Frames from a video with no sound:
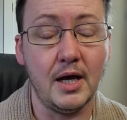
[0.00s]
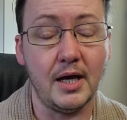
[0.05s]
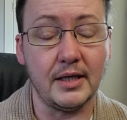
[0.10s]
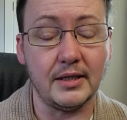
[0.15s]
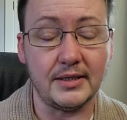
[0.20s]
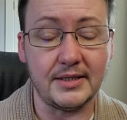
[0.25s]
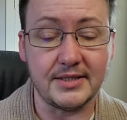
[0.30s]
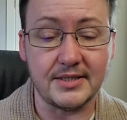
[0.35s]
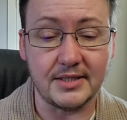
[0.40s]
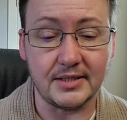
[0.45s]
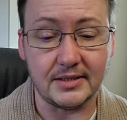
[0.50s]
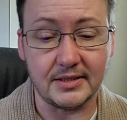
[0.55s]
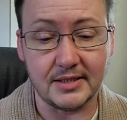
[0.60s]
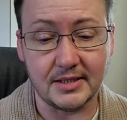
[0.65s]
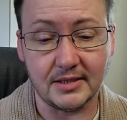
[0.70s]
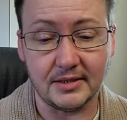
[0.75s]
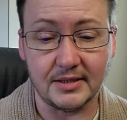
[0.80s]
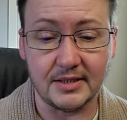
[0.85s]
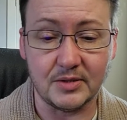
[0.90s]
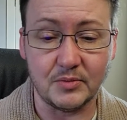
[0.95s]
at least
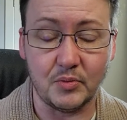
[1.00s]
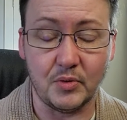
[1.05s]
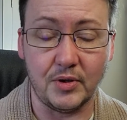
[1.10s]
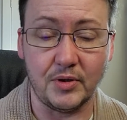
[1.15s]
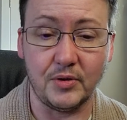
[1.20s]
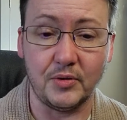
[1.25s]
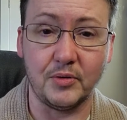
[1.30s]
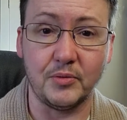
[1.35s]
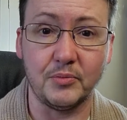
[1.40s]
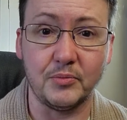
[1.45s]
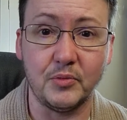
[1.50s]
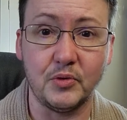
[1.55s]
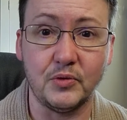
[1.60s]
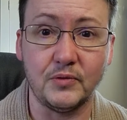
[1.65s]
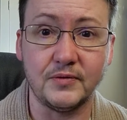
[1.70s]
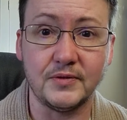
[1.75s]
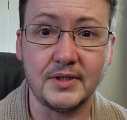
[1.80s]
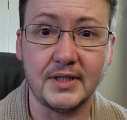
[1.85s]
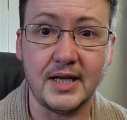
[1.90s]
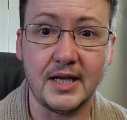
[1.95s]
until his brother
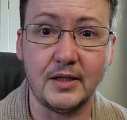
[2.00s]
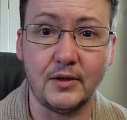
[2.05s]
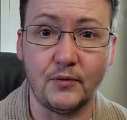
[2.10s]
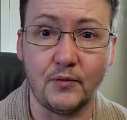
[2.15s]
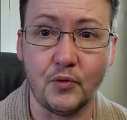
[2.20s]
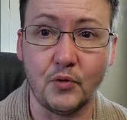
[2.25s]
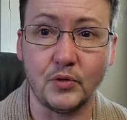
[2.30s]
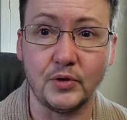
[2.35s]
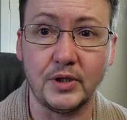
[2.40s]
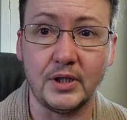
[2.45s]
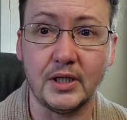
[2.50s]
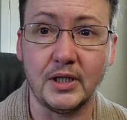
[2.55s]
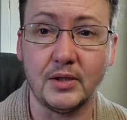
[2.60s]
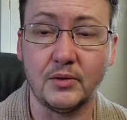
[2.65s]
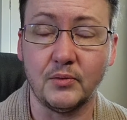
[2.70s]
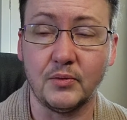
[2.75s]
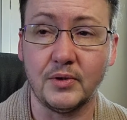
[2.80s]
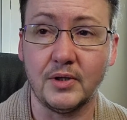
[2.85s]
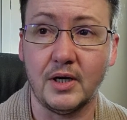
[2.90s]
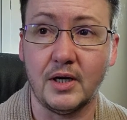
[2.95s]
moved to California
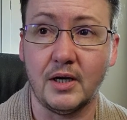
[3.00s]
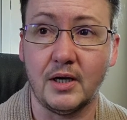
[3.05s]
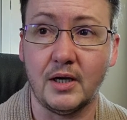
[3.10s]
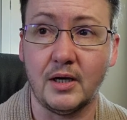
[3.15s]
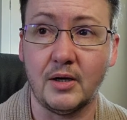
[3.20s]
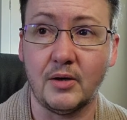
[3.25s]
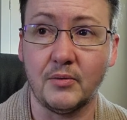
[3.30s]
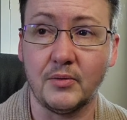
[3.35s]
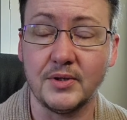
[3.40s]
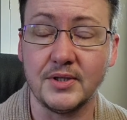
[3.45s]
uh,